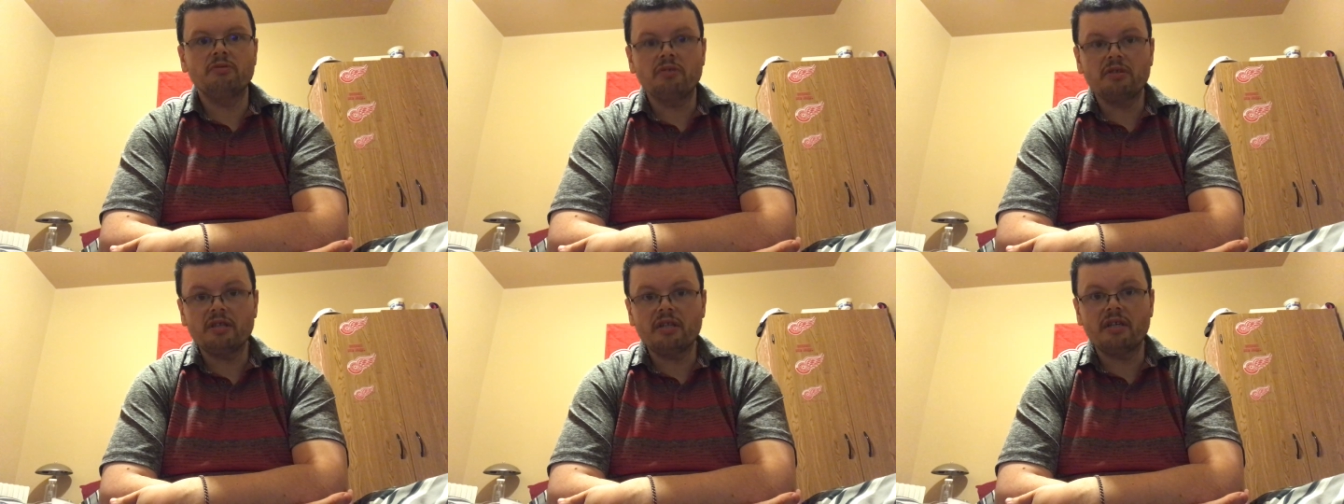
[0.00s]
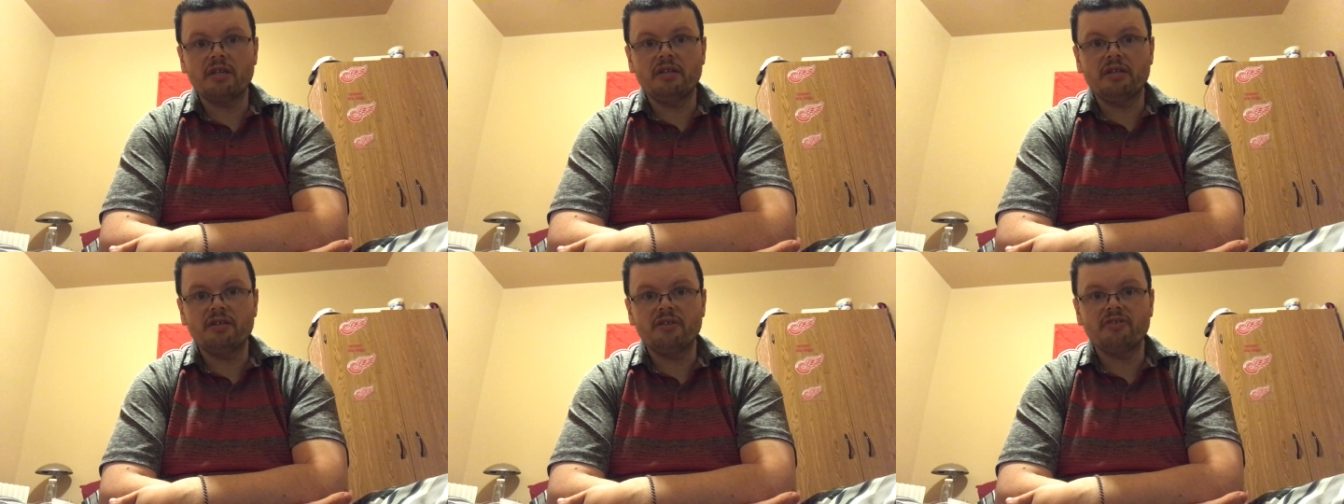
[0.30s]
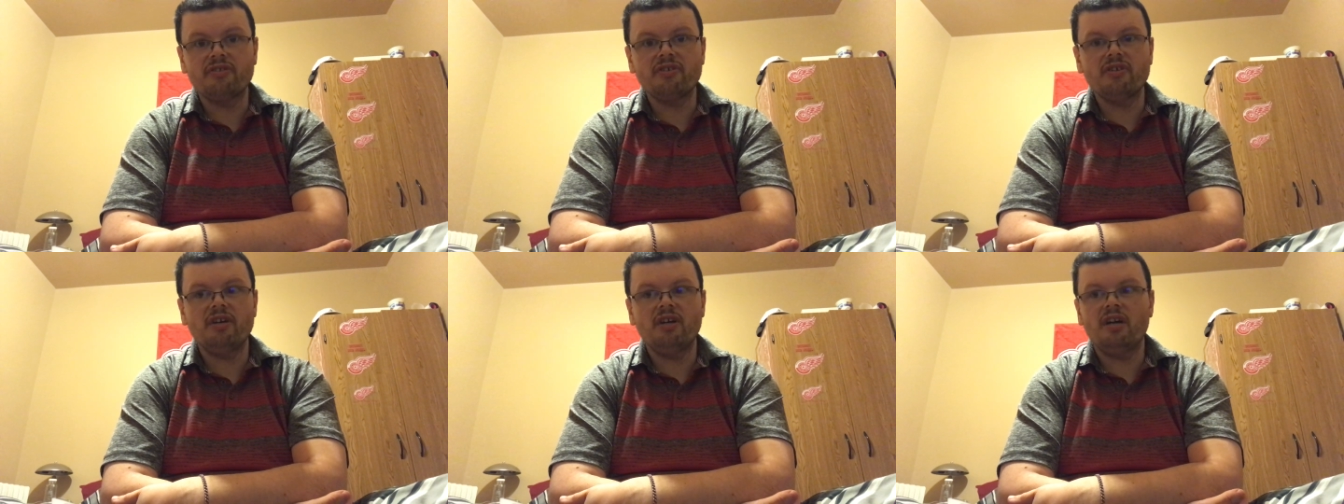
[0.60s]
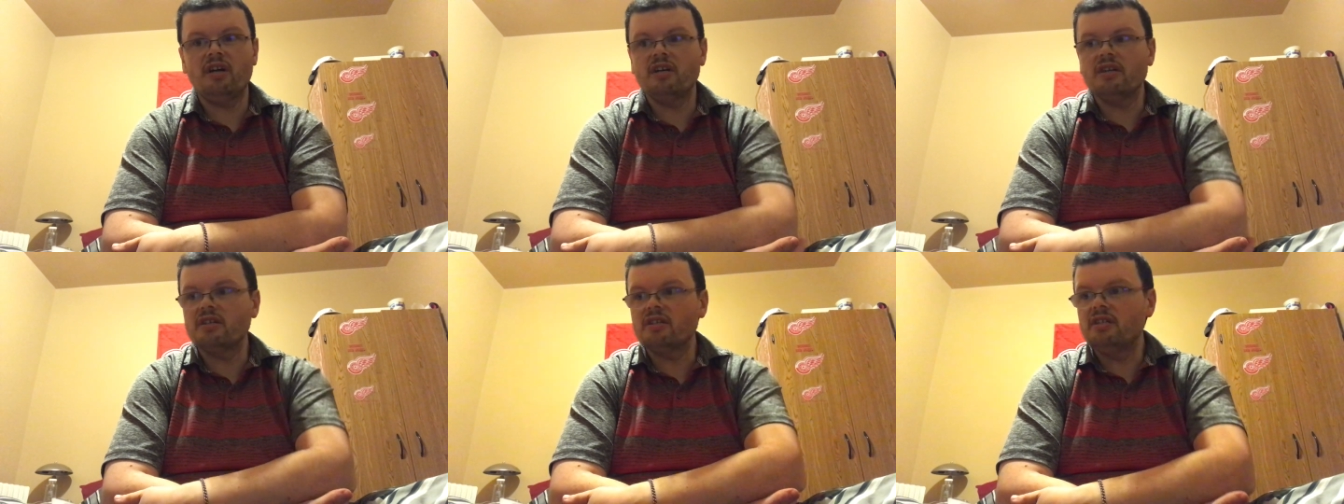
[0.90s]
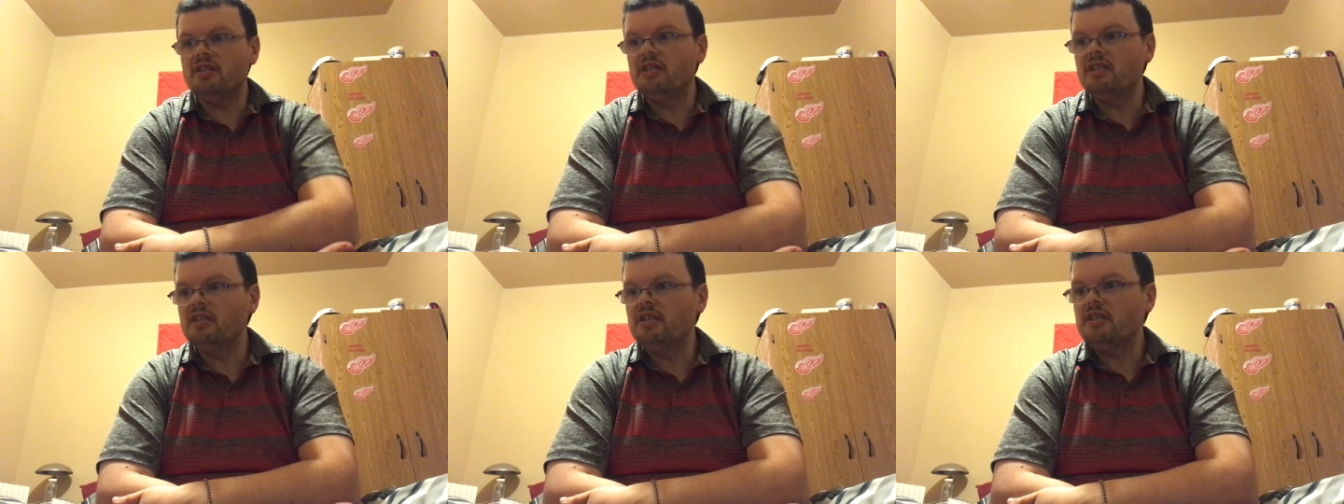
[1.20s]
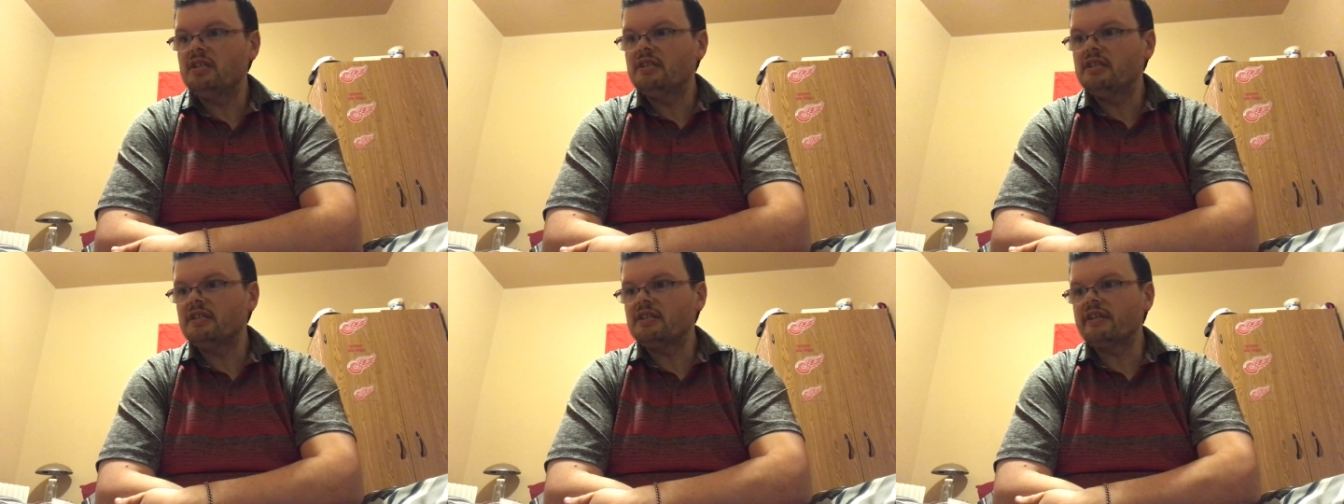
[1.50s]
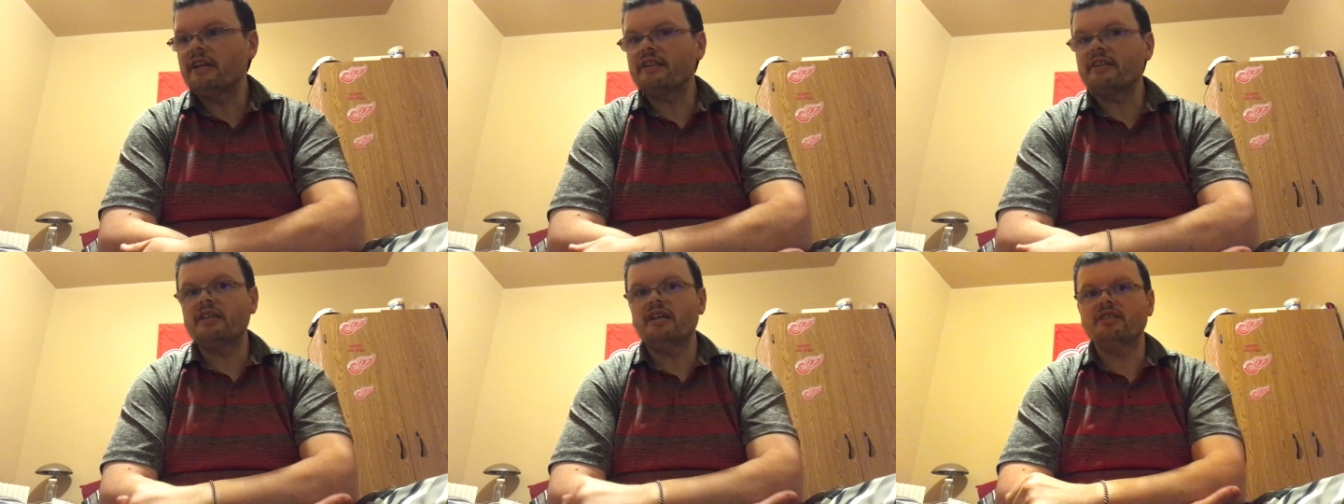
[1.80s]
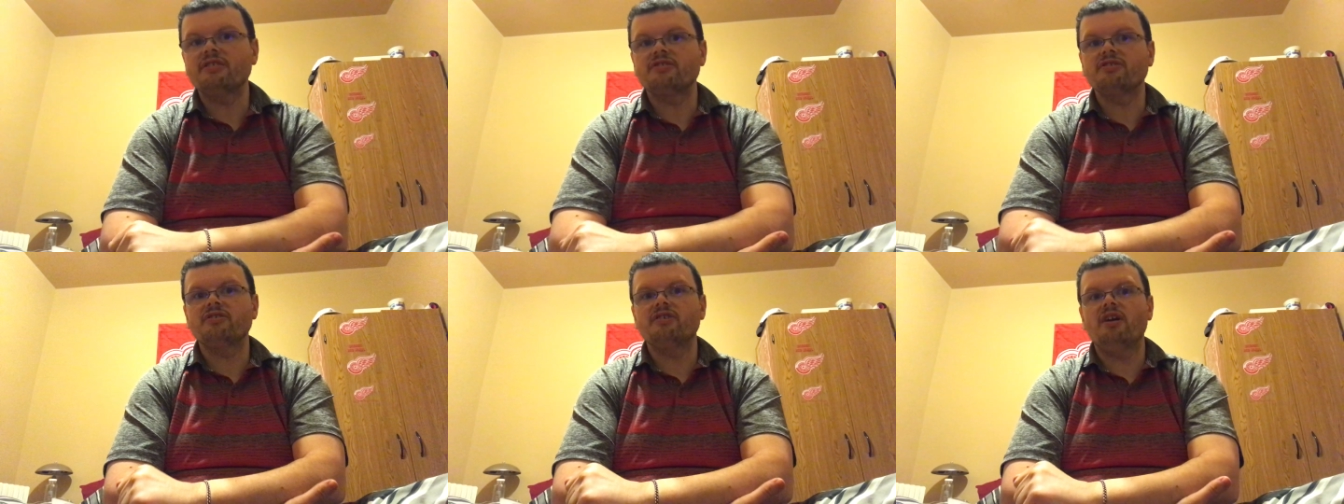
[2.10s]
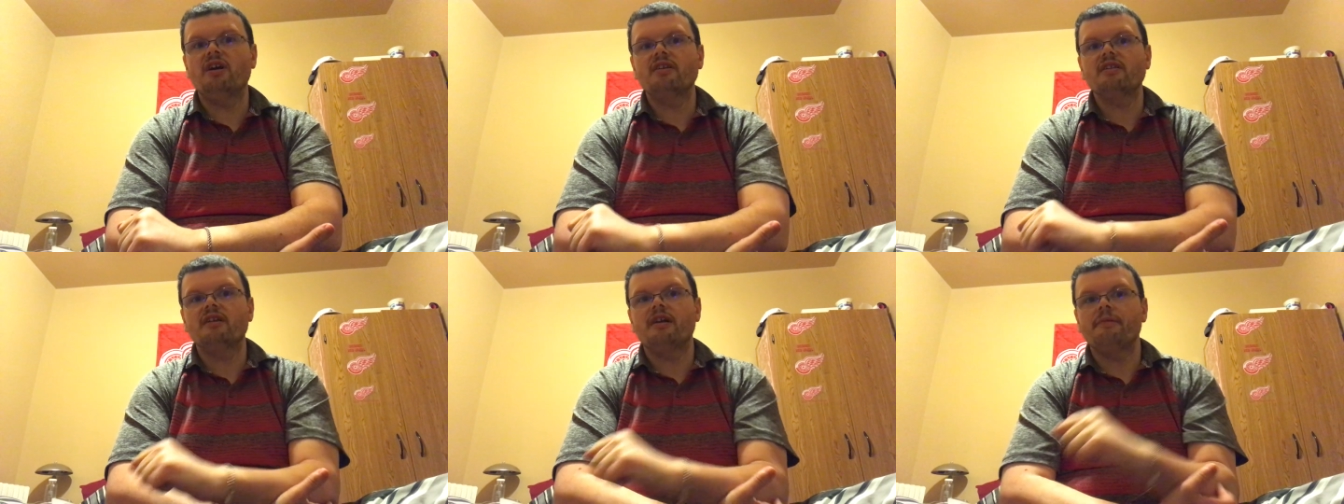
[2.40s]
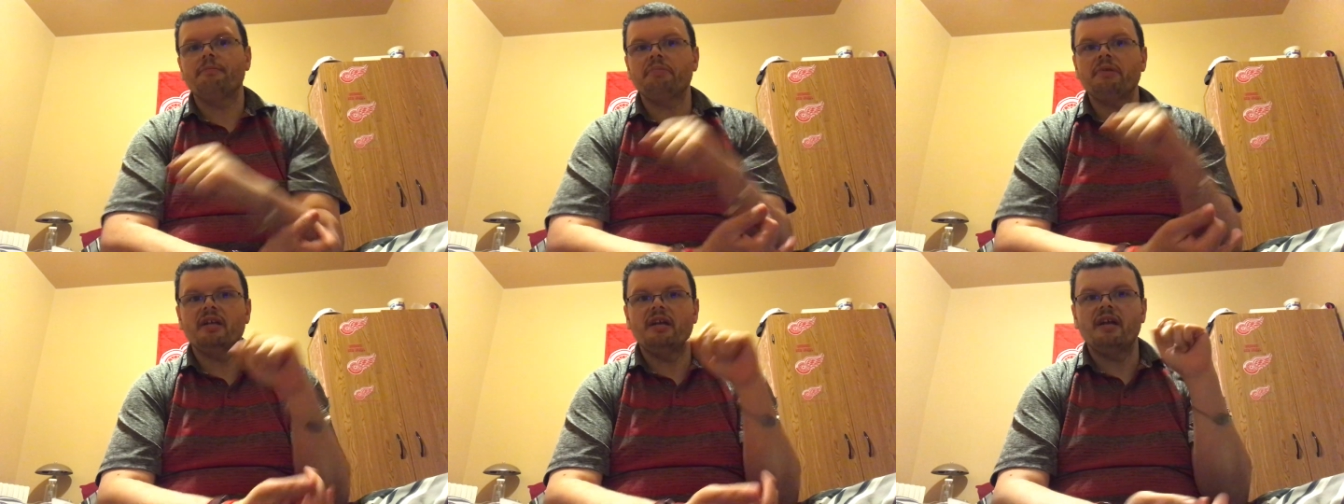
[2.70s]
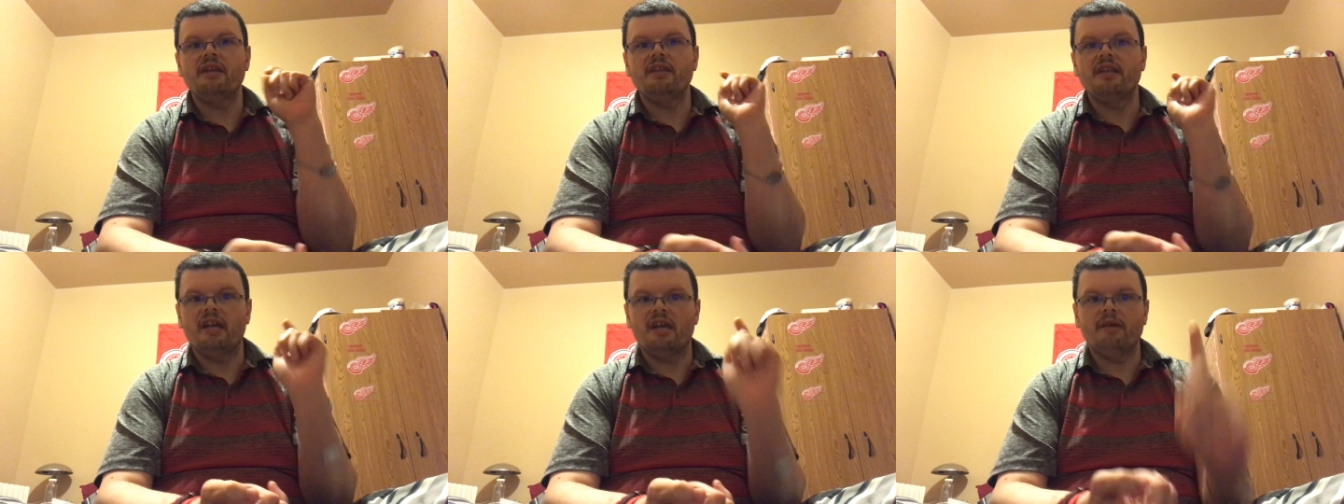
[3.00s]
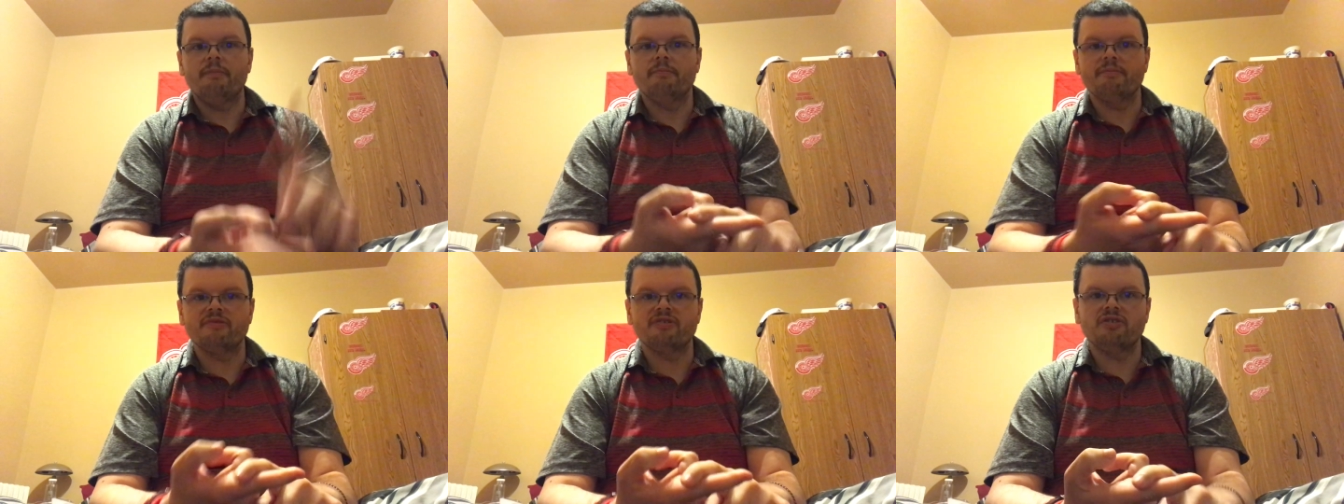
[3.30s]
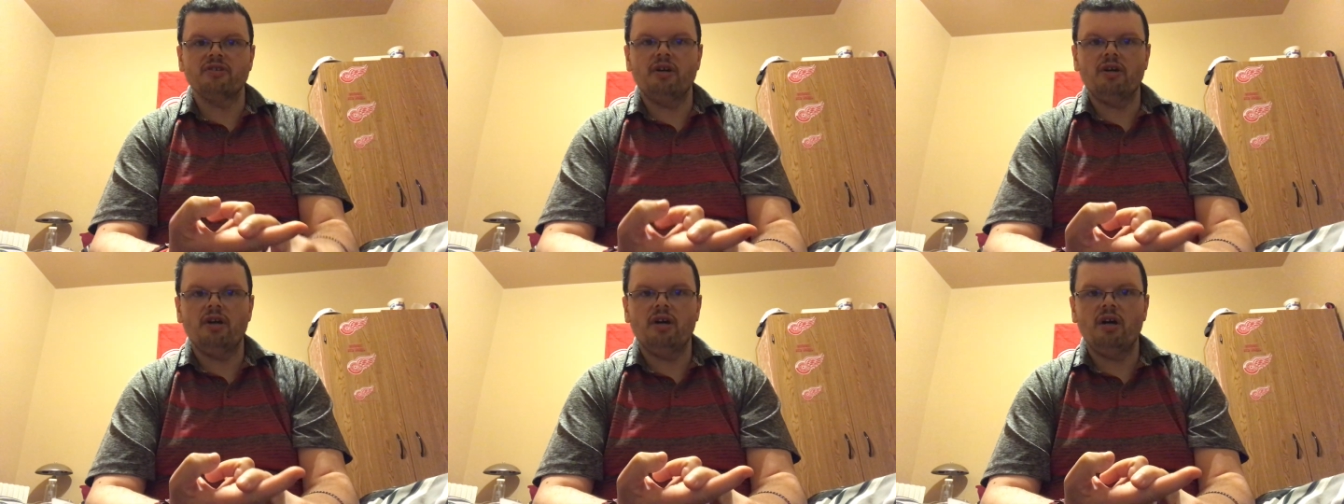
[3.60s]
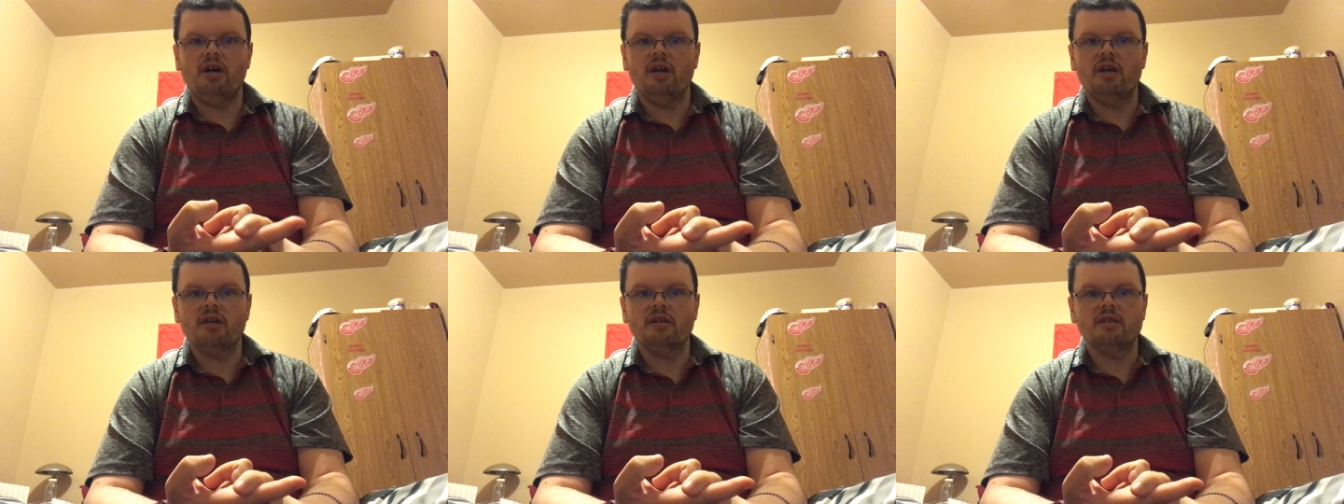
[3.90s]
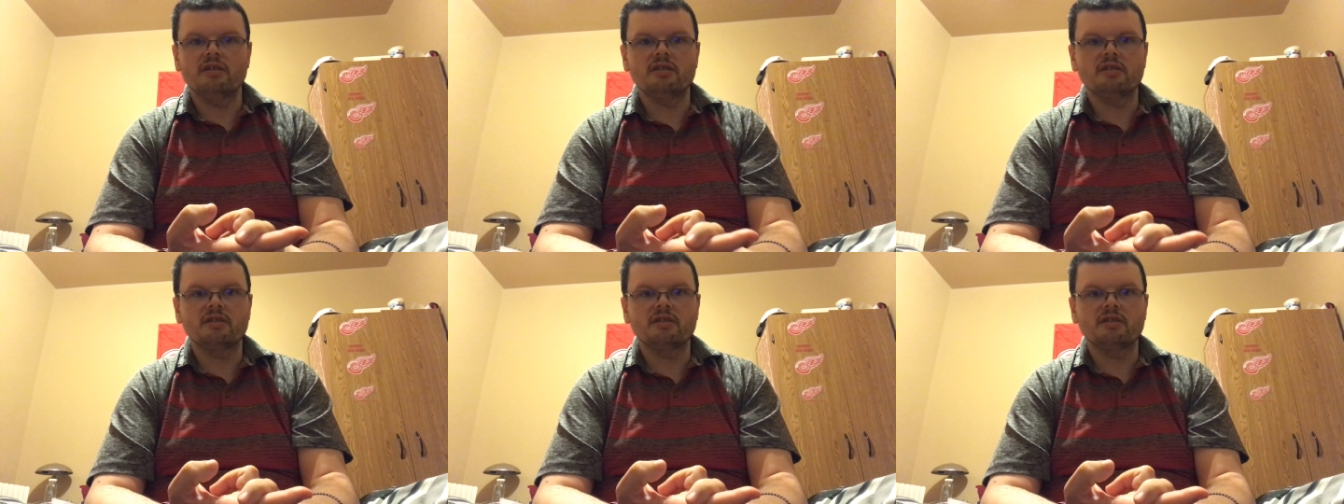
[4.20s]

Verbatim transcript: Really good song, like that song that I play, the amp song,